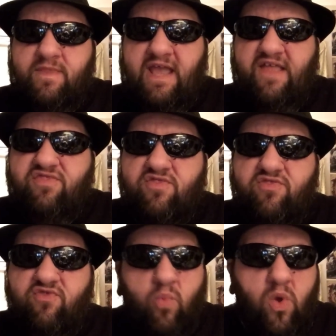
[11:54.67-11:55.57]
at
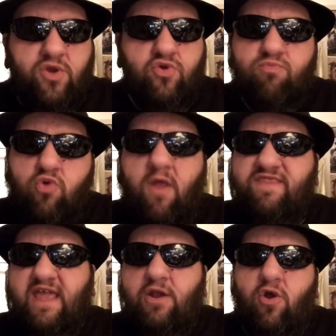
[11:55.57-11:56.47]
the one who
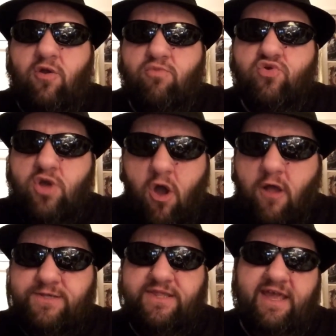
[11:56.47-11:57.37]
brought that harm, who
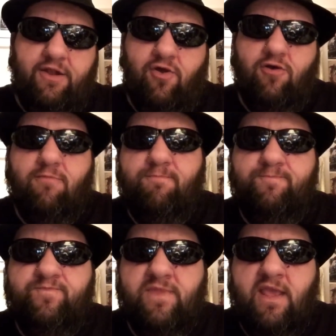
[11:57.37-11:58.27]
caused that harm.
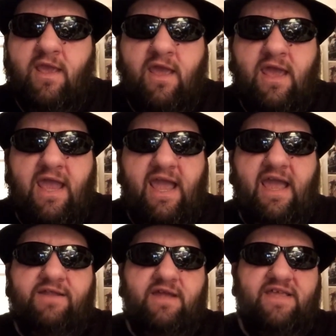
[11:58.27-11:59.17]

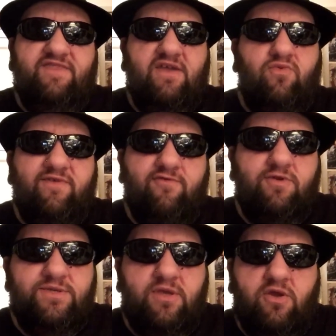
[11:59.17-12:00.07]
And I think
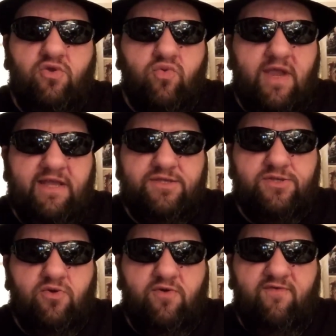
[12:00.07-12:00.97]
River is a great
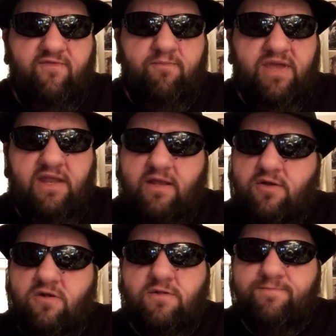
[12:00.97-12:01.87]
sort of
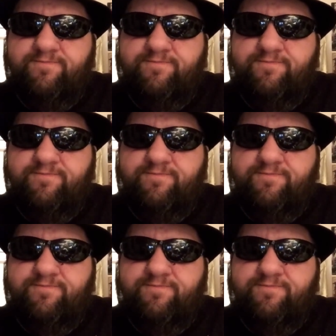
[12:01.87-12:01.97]
pinnacle